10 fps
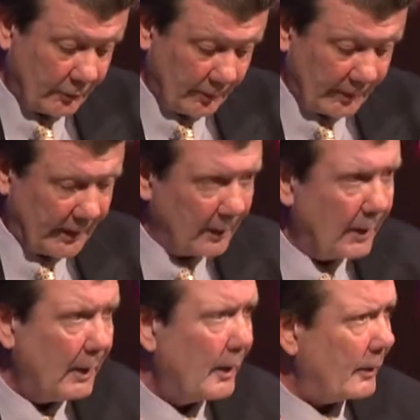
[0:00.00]
So again,
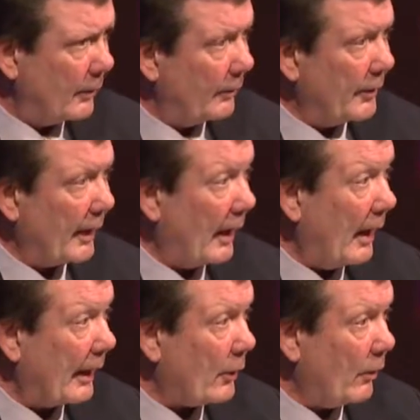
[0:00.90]
you got a
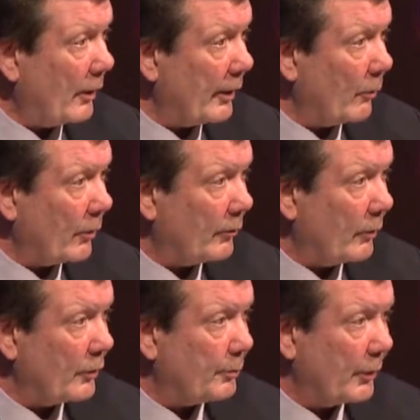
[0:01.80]
high quality
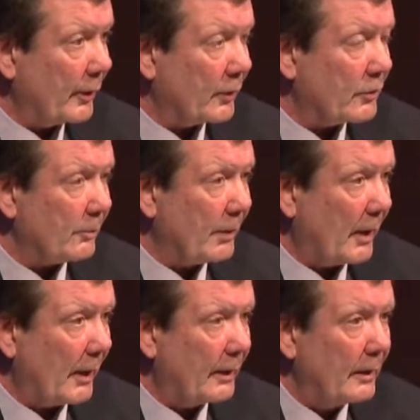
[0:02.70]
workforce, pretty good
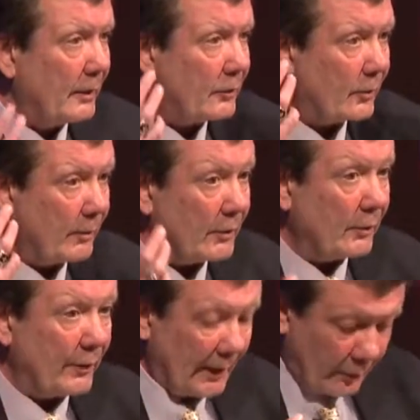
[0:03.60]
supply, so it's
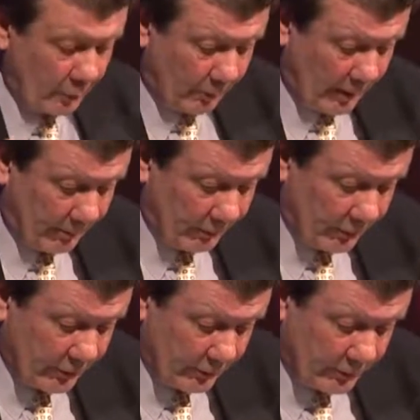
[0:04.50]
a value
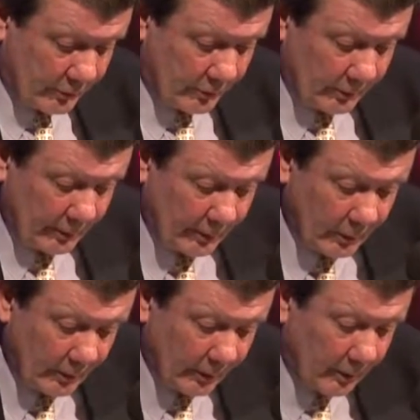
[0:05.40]
proposition, which is really
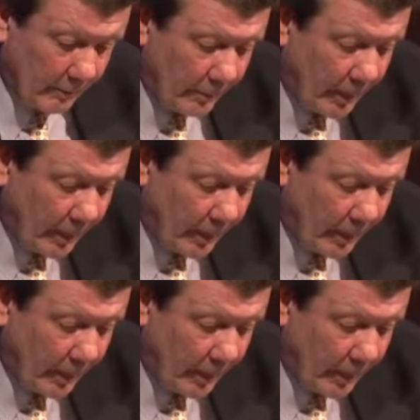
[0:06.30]
critical.